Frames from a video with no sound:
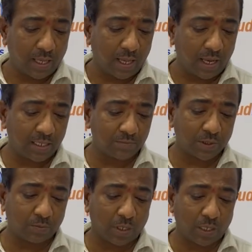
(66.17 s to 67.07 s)
Adams
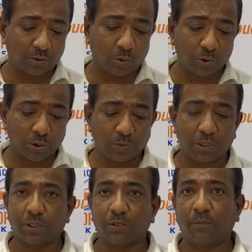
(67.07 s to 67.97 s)
Mark
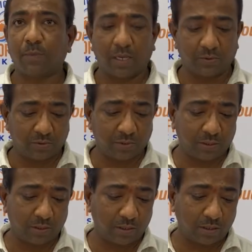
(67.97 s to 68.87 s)
co-simulation of battery
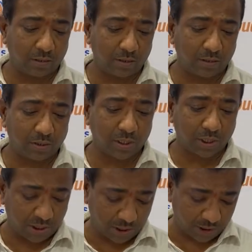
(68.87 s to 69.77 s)
and
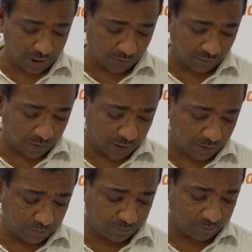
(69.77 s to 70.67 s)
structural
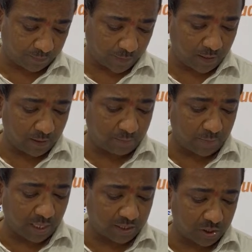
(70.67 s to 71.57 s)
safety,
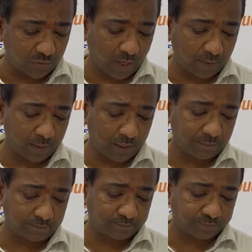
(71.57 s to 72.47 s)
battery swapping,